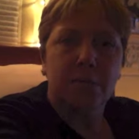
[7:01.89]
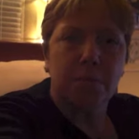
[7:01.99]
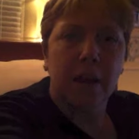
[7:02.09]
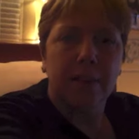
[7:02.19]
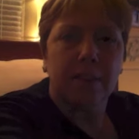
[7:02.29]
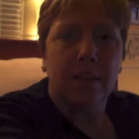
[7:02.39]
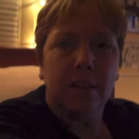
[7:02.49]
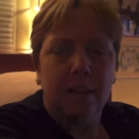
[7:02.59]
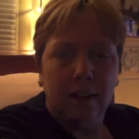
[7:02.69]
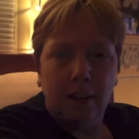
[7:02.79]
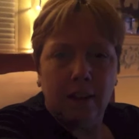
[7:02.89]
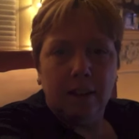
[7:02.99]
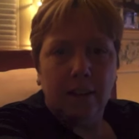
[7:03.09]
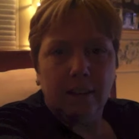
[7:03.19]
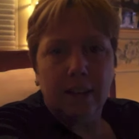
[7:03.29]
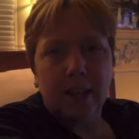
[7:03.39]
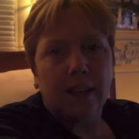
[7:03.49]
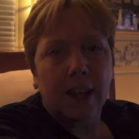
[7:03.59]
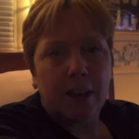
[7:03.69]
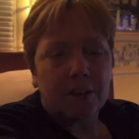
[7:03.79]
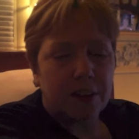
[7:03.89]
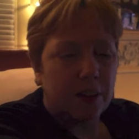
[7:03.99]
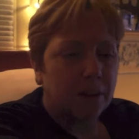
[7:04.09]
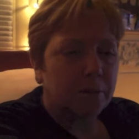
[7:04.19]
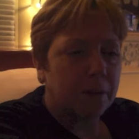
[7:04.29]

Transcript: his breath and then carry on.